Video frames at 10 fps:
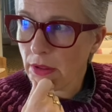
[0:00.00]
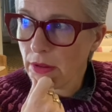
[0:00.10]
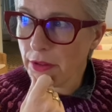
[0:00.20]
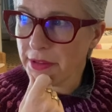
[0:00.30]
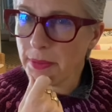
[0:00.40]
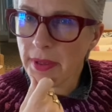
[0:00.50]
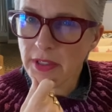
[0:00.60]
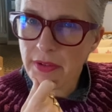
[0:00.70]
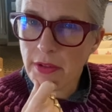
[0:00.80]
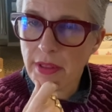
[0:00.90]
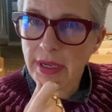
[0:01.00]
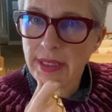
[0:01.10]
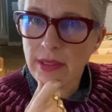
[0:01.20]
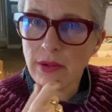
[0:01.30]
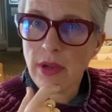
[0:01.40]
There's a bunch of other
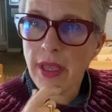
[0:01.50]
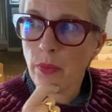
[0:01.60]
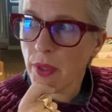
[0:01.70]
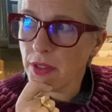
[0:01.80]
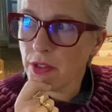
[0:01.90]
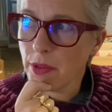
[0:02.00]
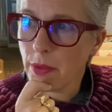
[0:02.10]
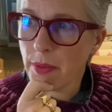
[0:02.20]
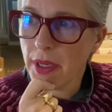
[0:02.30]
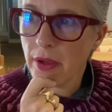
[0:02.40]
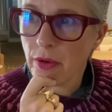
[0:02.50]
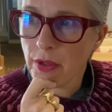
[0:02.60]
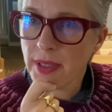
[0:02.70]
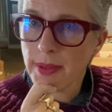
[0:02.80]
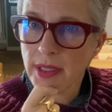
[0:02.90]
things, and winter in Bermuda,
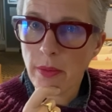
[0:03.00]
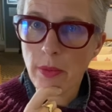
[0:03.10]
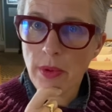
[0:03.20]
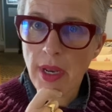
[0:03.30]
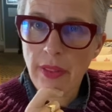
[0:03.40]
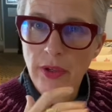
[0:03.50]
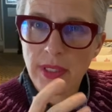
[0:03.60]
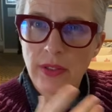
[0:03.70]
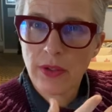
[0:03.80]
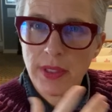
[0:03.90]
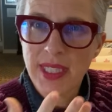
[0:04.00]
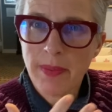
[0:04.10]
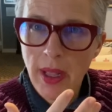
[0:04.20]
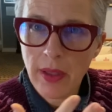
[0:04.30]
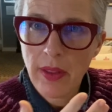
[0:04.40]
Christmas time in Bermuda, there's a certain
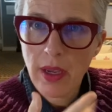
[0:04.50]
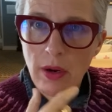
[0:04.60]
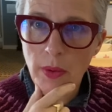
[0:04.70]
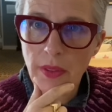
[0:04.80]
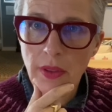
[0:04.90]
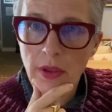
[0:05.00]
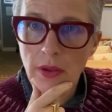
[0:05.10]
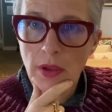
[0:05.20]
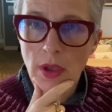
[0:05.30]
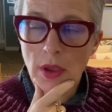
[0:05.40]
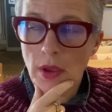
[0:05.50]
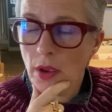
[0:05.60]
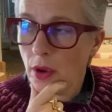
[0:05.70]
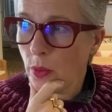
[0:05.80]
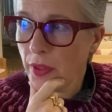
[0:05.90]
smell in the air with the
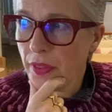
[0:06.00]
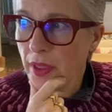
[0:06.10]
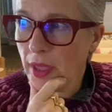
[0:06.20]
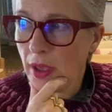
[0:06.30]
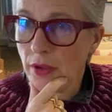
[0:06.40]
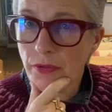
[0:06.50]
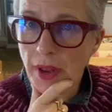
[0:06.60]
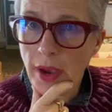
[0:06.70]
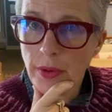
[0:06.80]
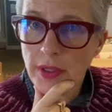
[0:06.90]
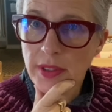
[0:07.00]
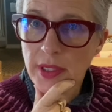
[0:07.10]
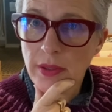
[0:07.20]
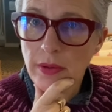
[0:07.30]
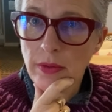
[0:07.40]
flowers
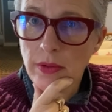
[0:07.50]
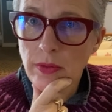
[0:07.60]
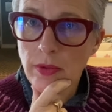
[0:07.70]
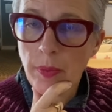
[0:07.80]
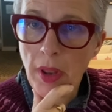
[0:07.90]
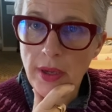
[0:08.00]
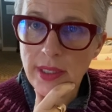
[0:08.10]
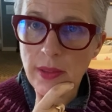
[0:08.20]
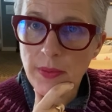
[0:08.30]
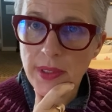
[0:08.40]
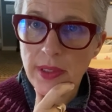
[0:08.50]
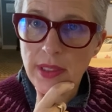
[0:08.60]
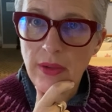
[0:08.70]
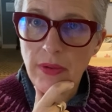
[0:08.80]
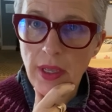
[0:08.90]
and the blossoms and
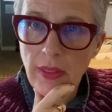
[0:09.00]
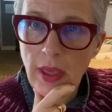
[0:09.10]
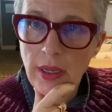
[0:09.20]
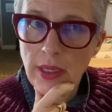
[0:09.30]
stuff like that.